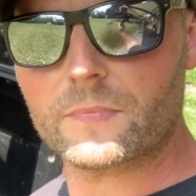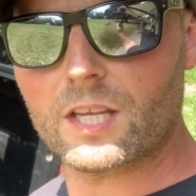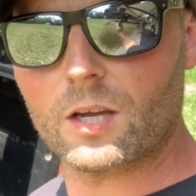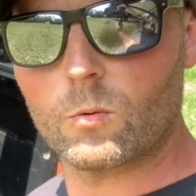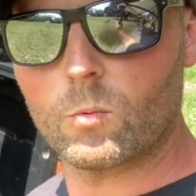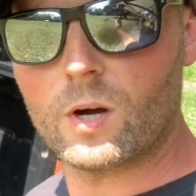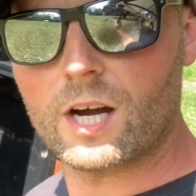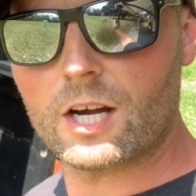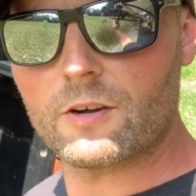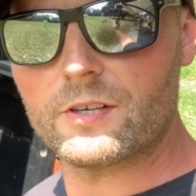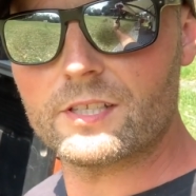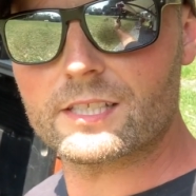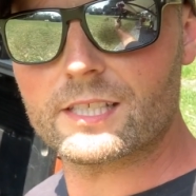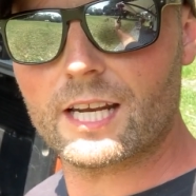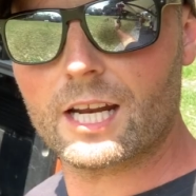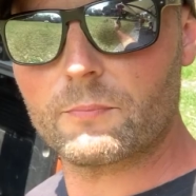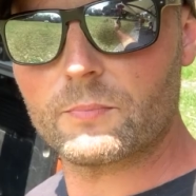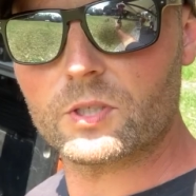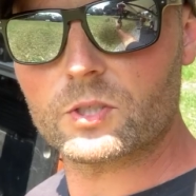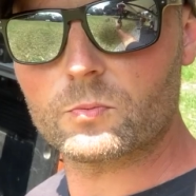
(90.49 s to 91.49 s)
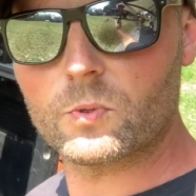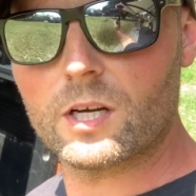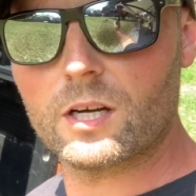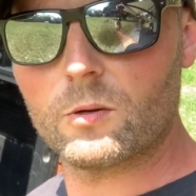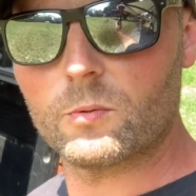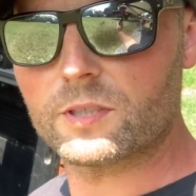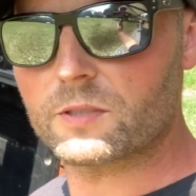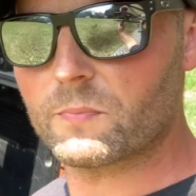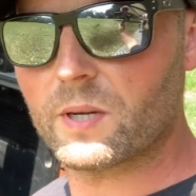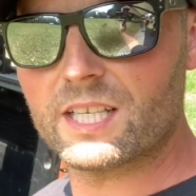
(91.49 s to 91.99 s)
wiring setup as well,
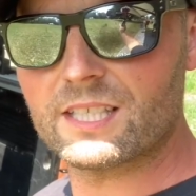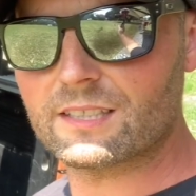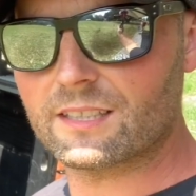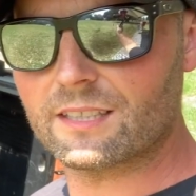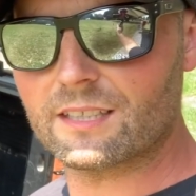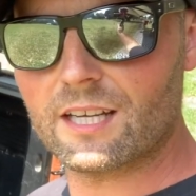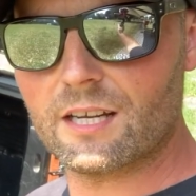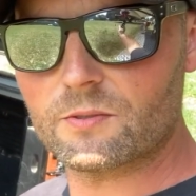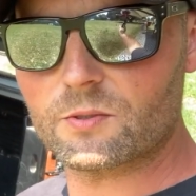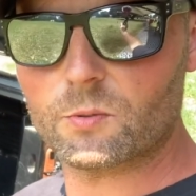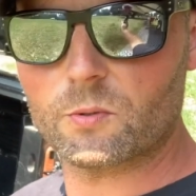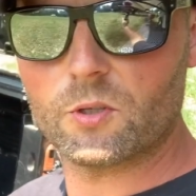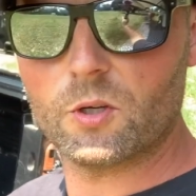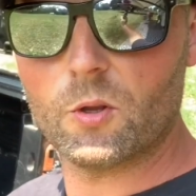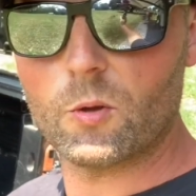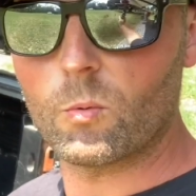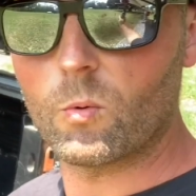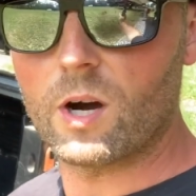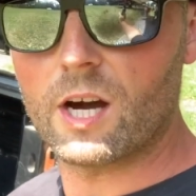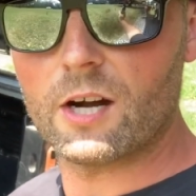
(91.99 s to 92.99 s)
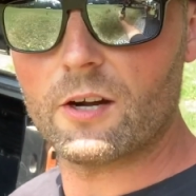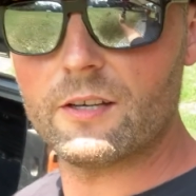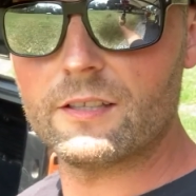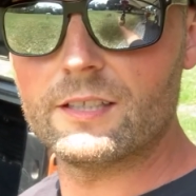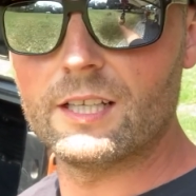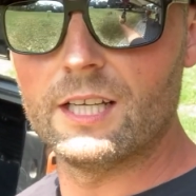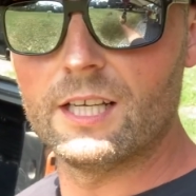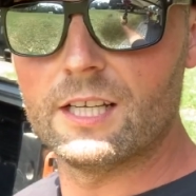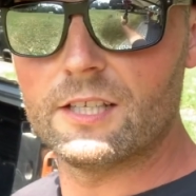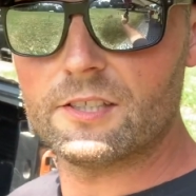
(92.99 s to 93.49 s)
which basically comes with all the wiring,
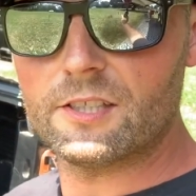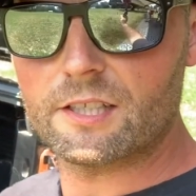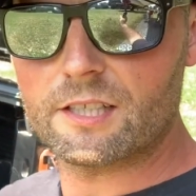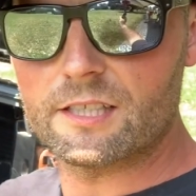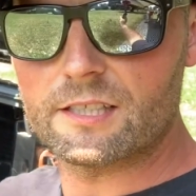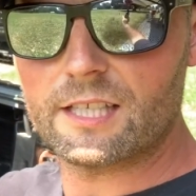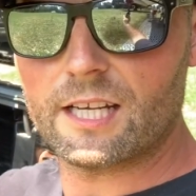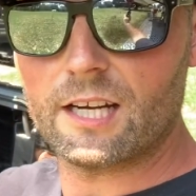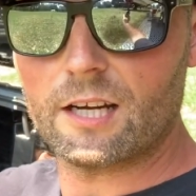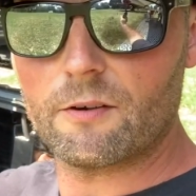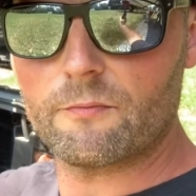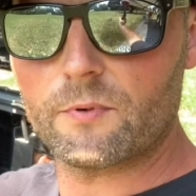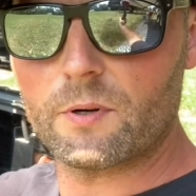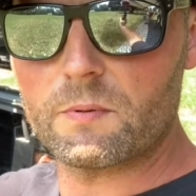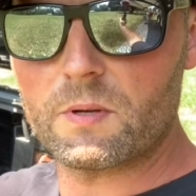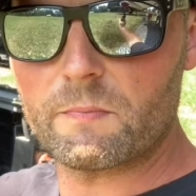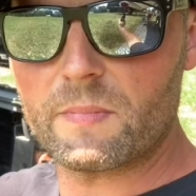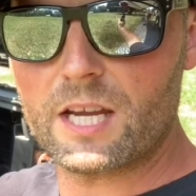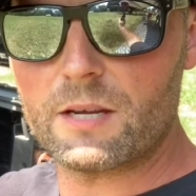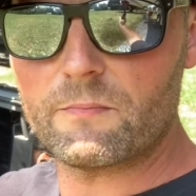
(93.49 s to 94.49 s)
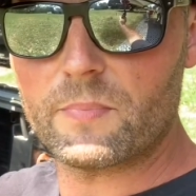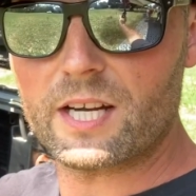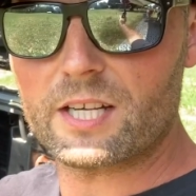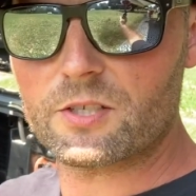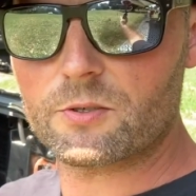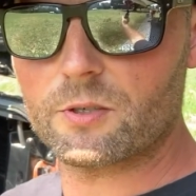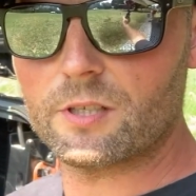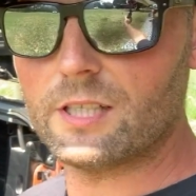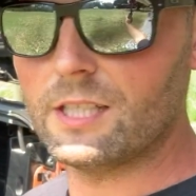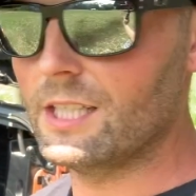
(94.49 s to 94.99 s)
so you can set it up from your main
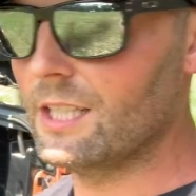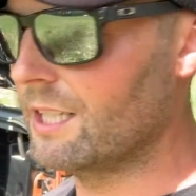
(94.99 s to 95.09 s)
battery